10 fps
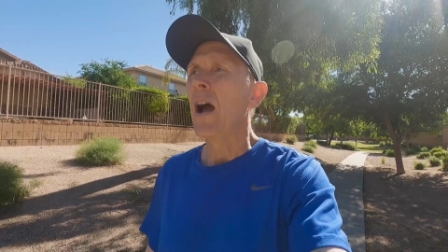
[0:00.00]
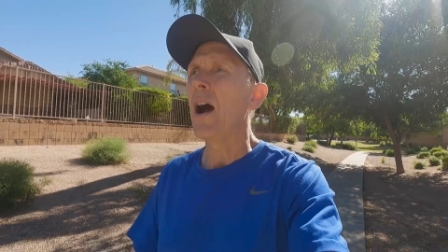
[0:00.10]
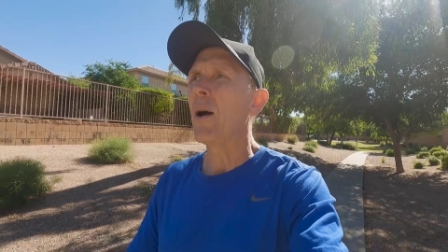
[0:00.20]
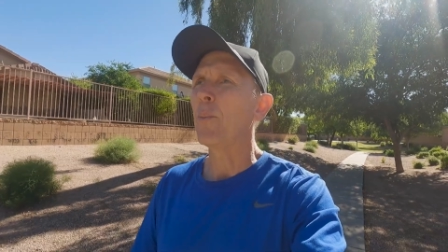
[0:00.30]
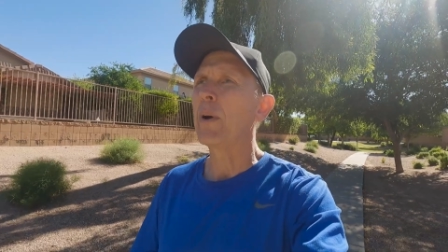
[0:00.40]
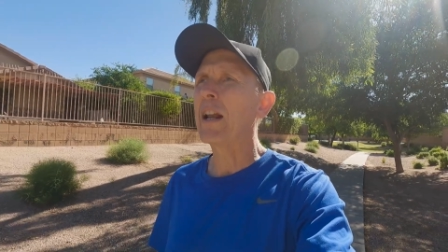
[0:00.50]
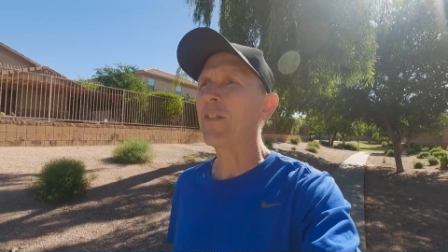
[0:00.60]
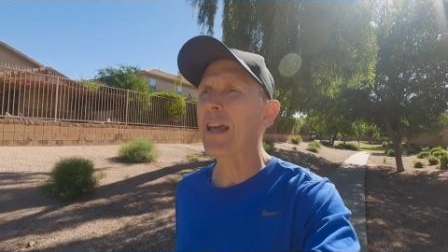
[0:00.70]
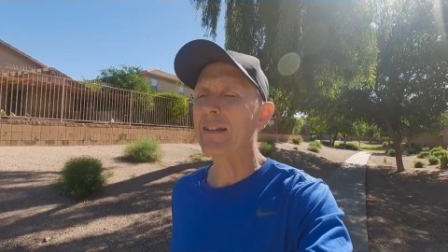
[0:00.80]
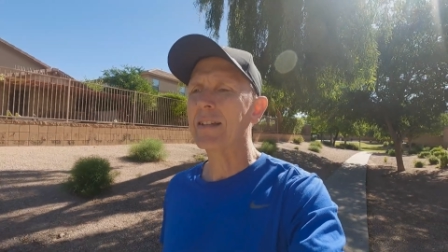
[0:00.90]
Um, but
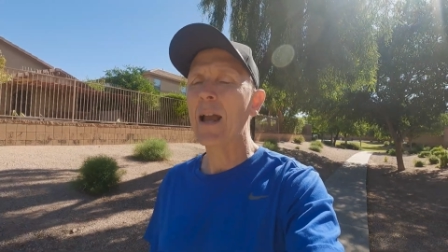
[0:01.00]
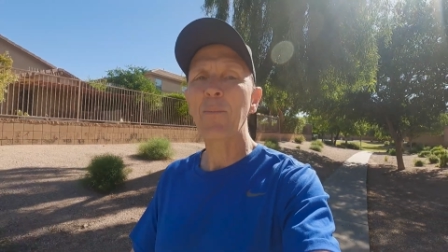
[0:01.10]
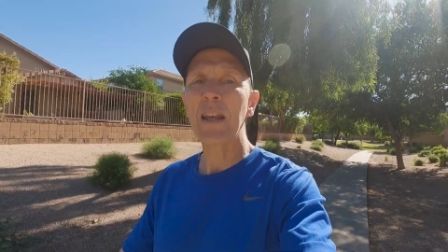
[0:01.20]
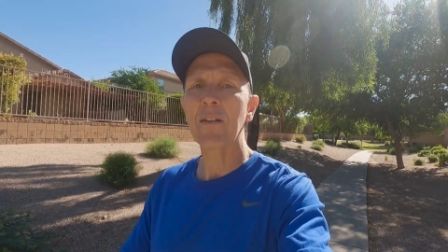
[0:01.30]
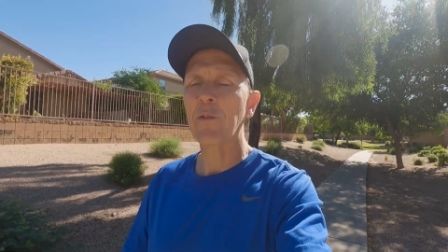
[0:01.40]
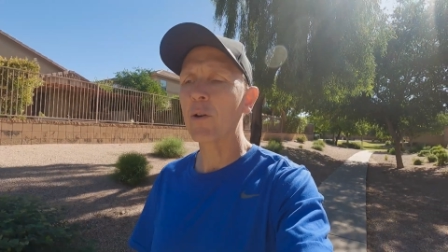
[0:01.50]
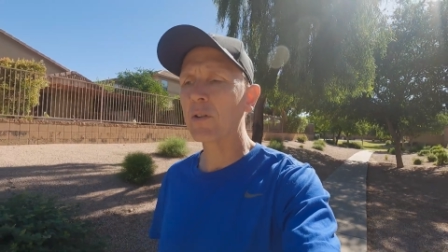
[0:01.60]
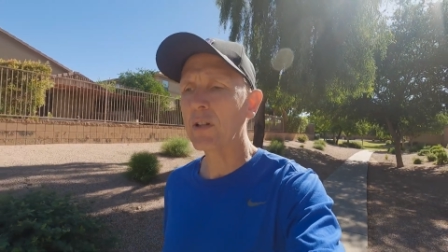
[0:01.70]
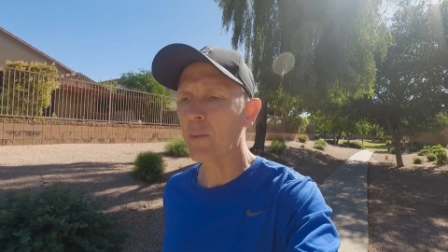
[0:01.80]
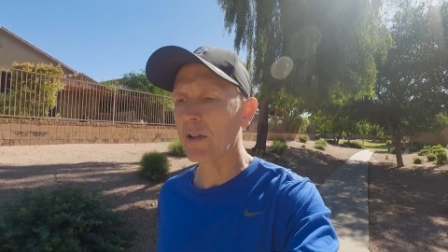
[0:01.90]
I think it's tempting
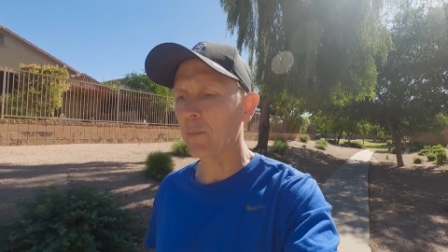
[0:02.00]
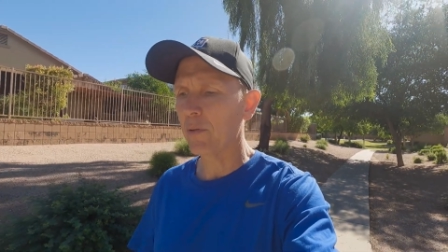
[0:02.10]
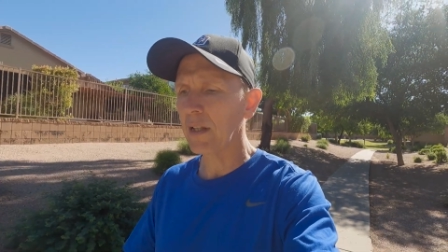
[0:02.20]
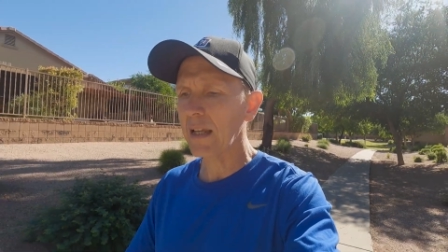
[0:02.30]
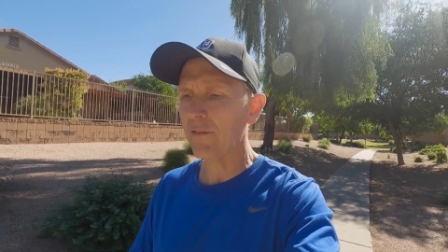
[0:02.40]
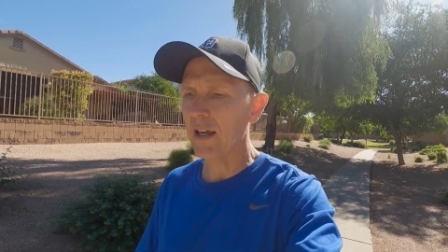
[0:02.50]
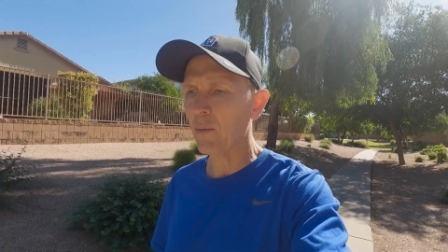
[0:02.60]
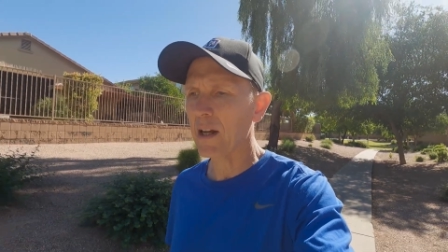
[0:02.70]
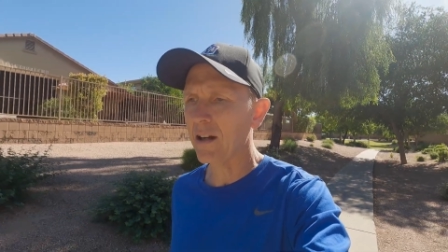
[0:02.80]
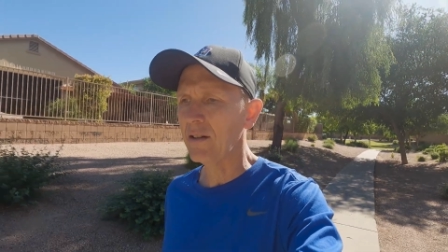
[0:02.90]
for someone to believe
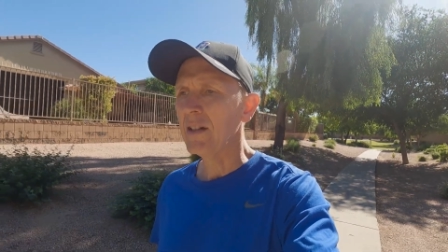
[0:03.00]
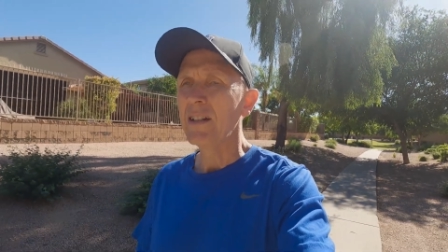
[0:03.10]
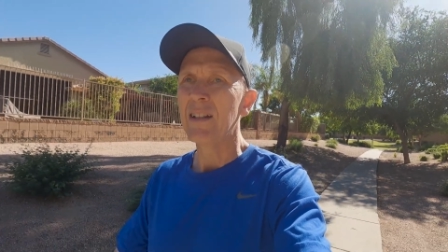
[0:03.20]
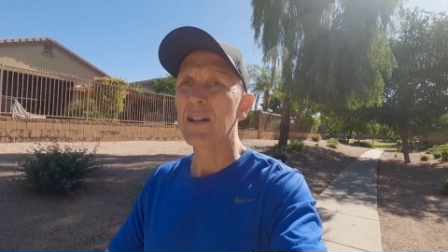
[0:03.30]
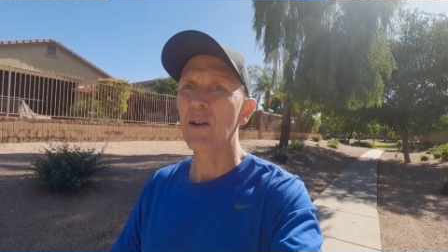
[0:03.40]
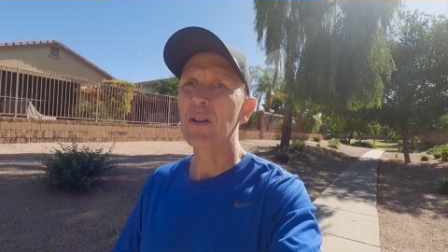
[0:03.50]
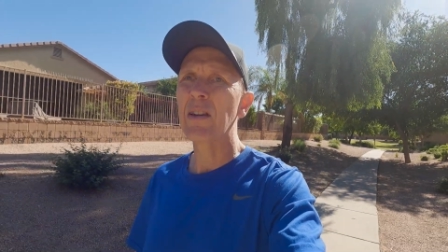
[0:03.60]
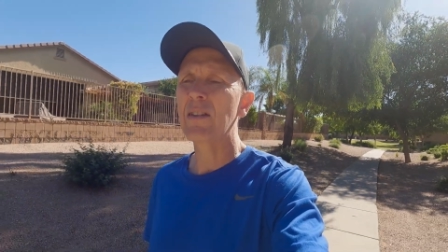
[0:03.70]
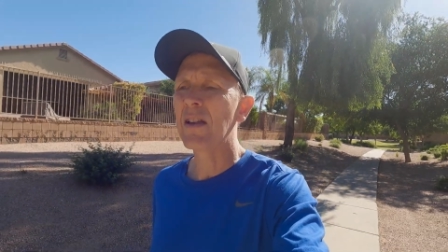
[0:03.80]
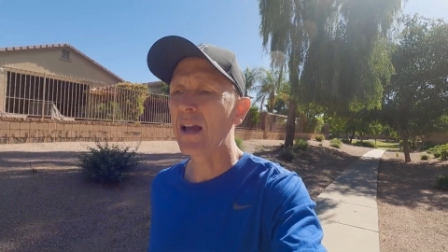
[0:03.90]
that, well, you know,
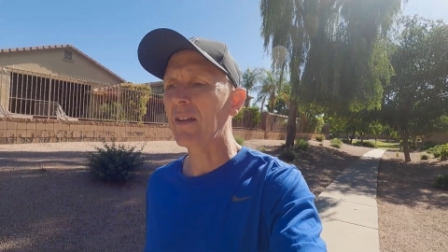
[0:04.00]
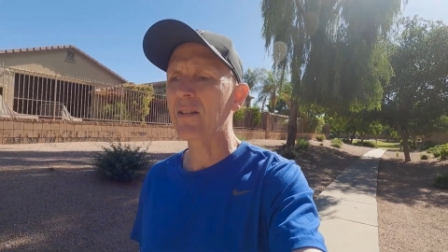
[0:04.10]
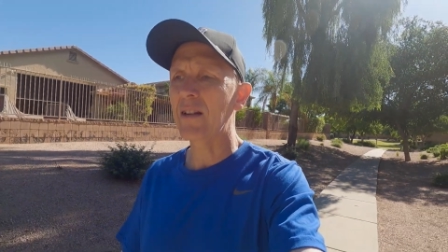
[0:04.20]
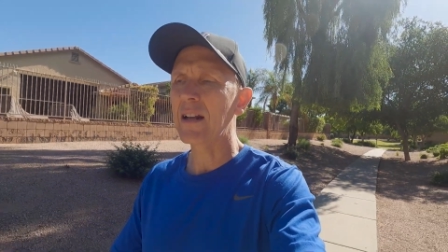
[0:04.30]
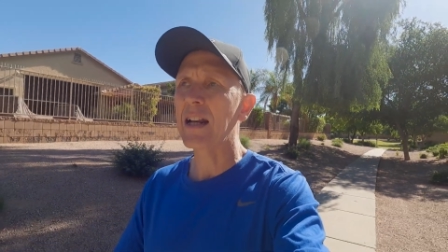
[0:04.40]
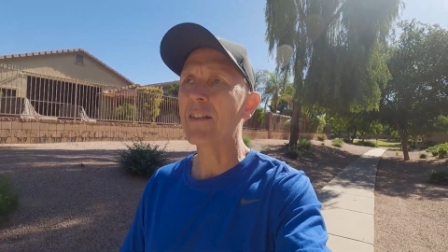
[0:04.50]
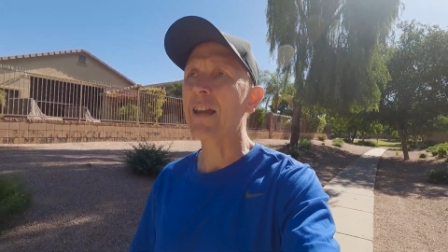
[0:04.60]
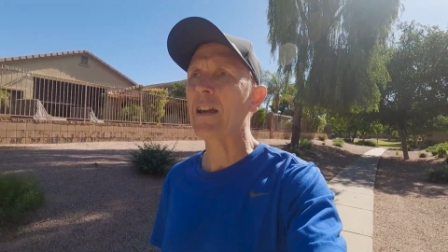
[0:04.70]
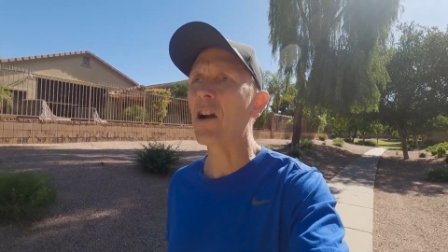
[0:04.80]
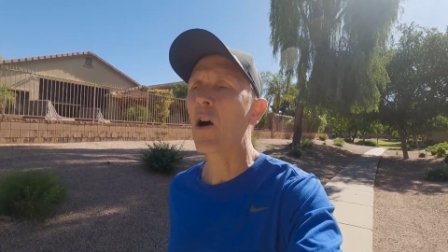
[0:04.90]
it hasn't done
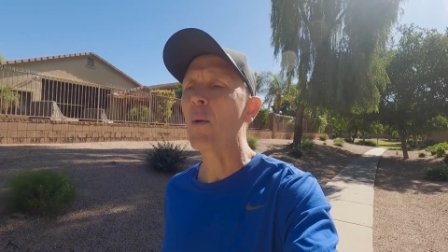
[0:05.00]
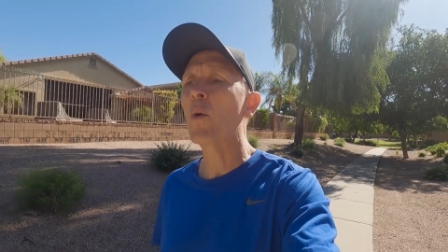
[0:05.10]
anything at all.